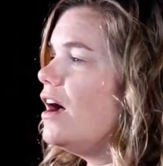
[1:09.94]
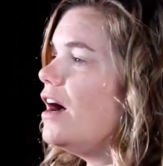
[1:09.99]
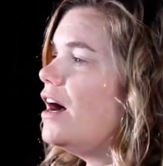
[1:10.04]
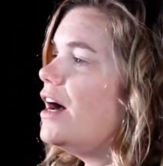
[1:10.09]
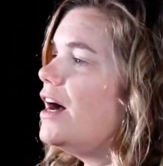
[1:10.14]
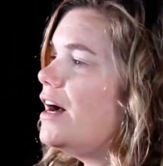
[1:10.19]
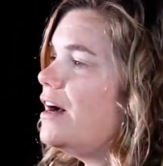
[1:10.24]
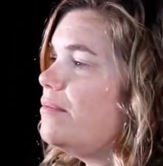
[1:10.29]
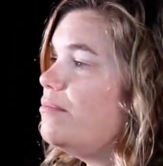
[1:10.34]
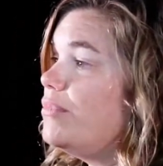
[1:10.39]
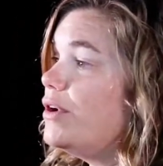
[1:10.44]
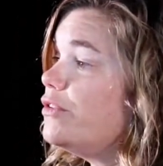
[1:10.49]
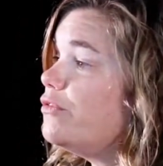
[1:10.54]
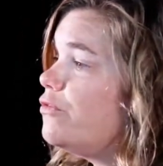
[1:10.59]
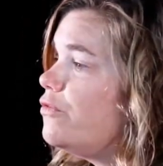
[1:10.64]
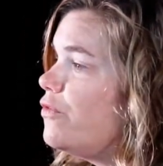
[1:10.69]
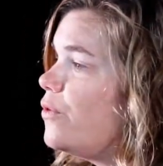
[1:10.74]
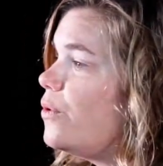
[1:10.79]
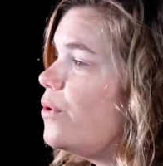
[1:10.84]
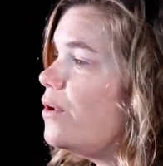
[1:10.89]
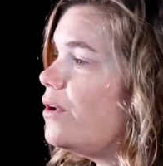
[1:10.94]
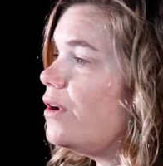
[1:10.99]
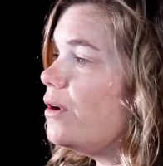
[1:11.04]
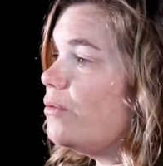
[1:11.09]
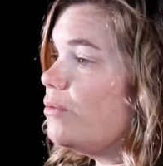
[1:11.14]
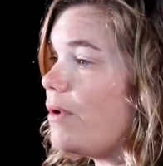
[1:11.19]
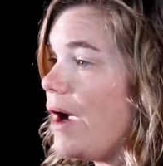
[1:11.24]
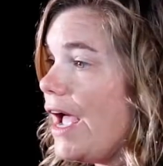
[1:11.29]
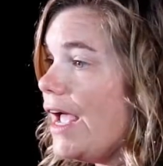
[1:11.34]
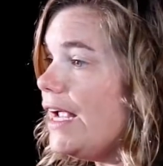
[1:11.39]
Uh, but for
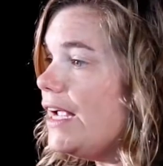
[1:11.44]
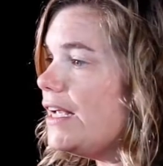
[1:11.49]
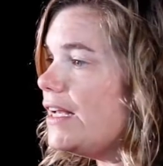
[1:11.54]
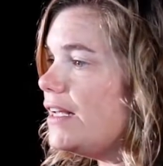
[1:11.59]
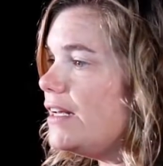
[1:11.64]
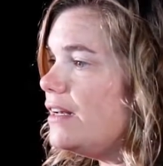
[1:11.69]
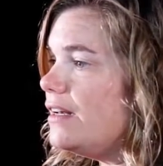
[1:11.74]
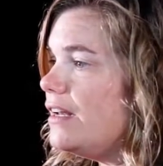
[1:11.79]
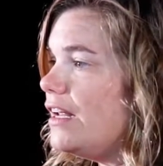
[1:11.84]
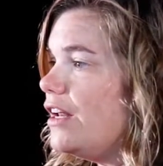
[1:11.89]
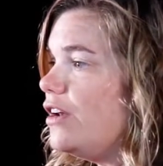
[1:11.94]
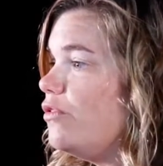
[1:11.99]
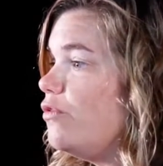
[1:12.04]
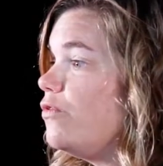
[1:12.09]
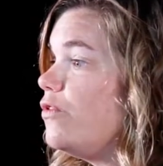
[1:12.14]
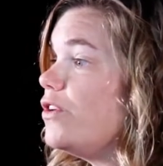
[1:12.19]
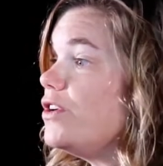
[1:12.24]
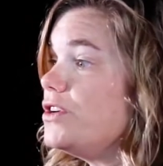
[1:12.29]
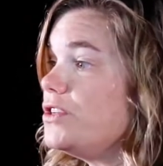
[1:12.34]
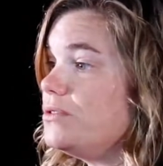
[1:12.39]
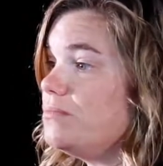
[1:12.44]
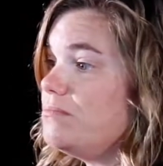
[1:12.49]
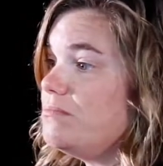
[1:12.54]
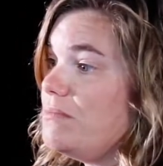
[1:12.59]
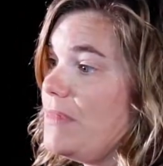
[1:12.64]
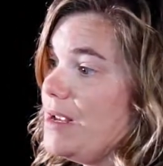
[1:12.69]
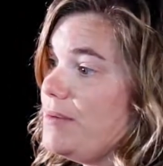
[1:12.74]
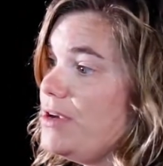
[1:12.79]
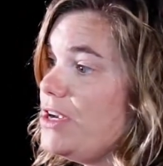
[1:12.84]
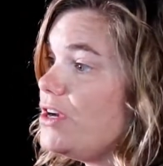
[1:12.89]
Ryan and for
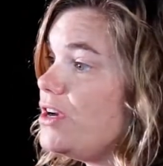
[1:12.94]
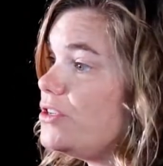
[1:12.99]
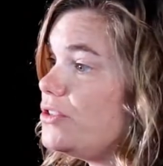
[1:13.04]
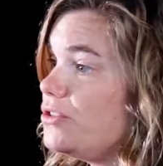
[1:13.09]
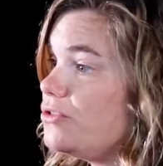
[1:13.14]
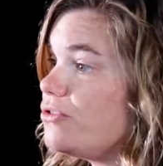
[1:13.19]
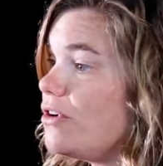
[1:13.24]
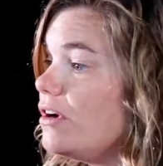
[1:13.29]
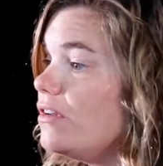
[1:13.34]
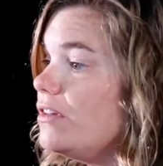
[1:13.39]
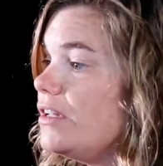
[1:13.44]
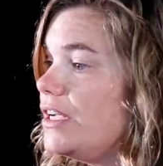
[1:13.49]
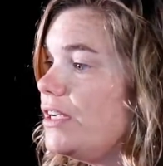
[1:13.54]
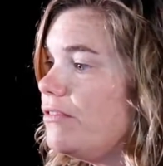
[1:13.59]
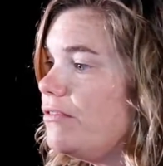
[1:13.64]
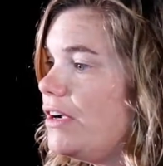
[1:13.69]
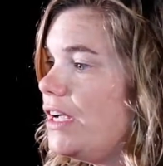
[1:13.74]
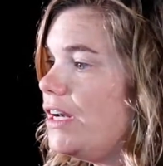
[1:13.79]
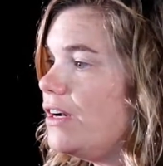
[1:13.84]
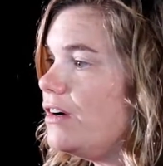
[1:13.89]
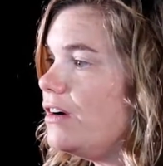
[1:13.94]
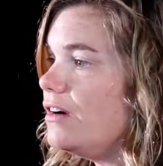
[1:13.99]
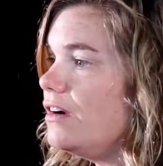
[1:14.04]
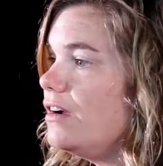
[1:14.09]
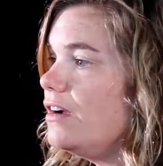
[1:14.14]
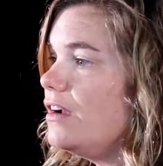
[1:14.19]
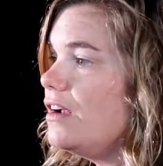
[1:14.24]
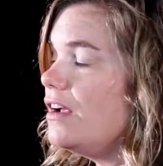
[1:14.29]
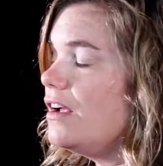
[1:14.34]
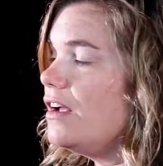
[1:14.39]
maybe a struggling
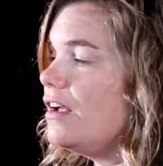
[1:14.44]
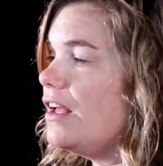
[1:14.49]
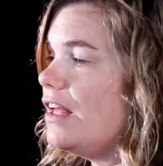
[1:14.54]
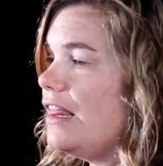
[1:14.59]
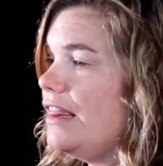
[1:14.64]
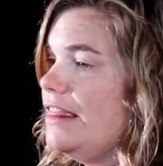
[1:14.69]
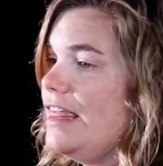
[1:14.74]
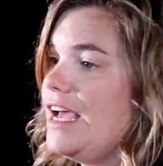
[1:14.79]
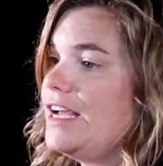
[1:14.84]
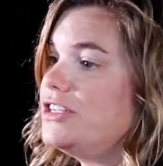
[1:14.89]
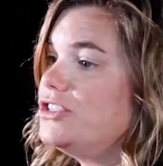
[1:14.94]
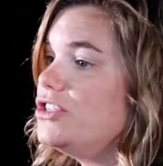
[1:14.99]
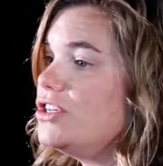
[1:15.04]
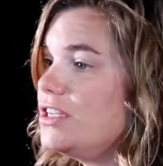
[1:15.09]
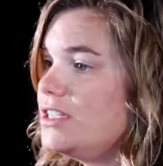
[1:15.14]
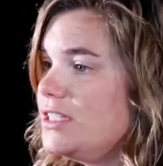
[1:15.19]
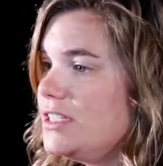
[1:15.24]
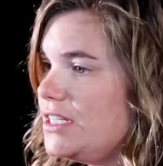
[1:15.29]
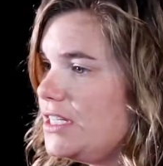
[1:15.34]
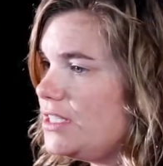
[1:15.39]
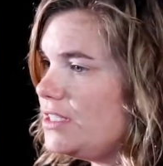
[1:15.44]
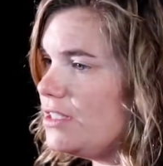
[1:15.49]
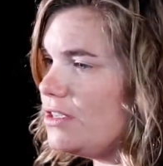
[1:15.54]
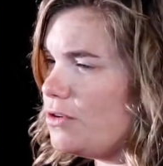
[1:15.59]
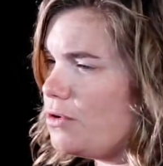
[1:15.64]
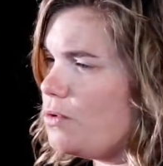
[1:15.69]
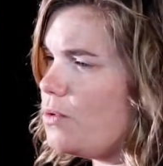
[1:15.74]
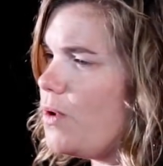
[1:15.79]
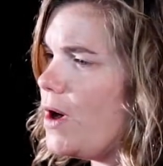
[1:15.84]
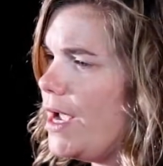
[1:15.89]
reader, that just
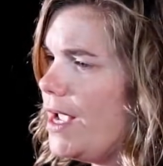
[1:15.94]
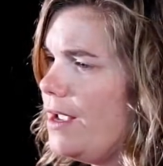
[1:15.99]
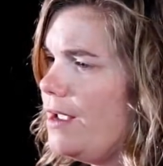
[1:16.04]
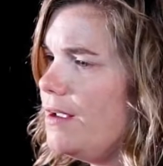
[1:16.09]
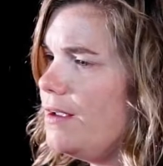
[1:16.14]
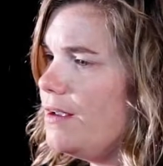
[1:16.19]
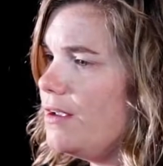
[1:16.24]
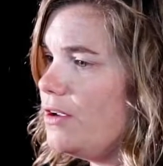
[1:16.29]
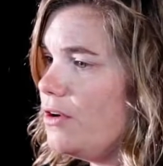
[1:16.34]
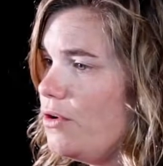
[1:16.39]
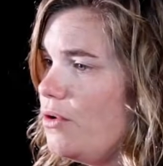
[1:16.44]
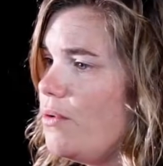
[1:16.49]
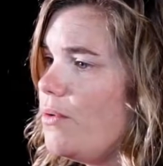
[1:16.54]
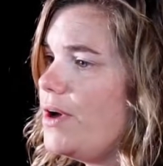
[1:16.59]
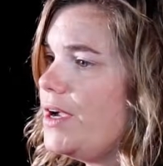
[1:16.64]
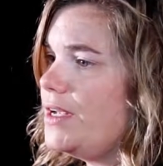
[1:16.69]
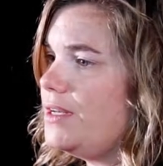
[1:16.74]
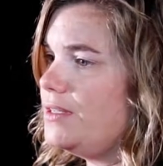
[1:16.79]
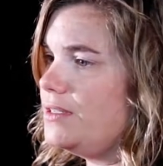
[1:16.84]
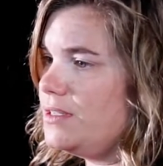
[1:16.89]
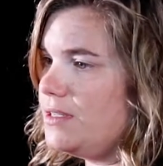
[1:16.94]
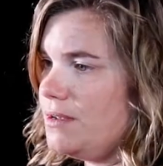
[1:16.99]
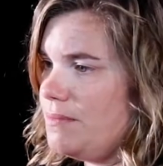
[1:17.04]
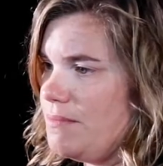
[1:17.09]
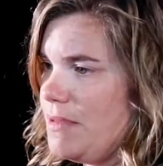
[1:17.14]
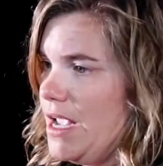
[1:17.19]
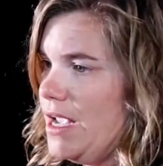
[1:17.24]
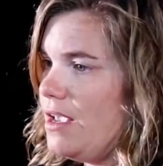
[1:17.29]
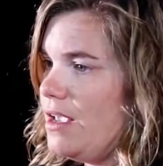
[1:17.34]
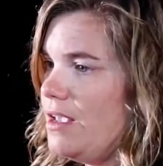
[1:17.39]
isn't quite going to
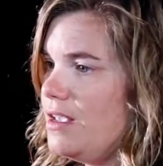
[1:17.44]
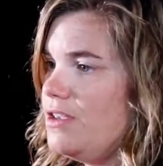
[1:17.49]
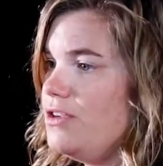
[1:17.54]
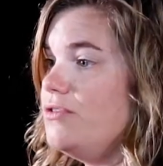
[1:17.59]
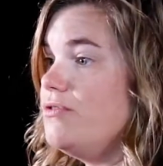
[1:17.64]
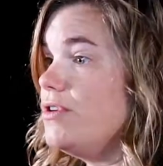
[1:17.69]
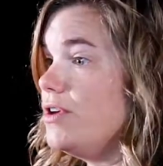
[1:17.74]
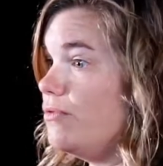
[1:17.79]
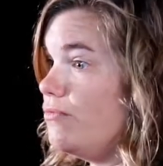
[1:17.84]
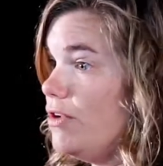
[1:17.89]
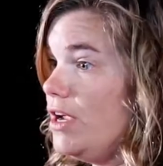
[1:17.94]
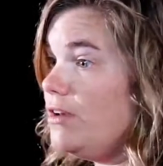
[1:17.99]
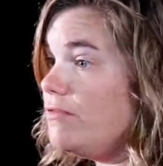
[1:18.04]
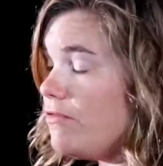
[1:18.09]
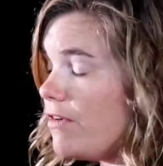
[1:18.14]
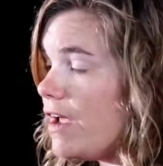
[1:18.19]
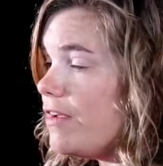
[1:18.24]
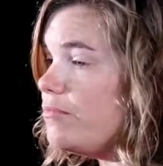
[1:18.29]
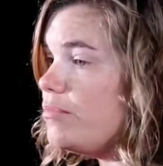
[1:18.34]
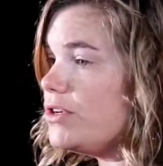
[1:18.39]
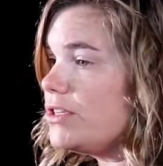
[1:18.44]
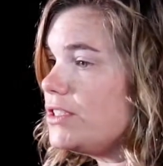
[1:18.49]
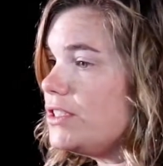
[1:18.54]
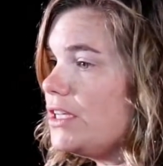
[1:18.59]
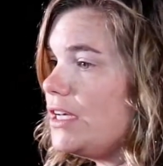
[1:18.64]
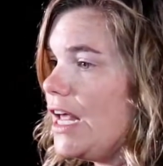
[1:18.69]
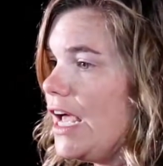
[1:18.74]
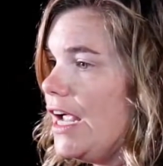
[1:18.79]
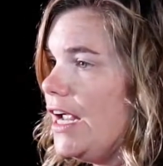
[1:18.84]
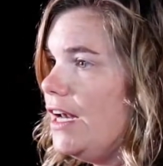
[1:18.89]
make it. You can read five books
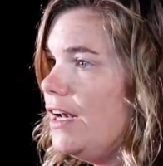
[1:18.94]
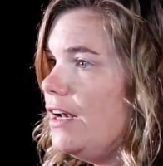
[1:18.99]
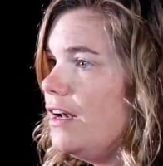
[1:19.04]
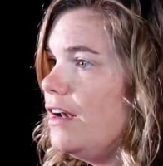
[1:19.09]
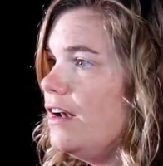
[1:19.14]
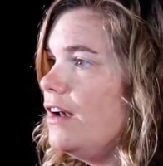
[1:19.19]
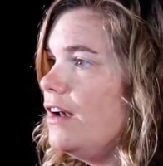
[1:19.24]
a night,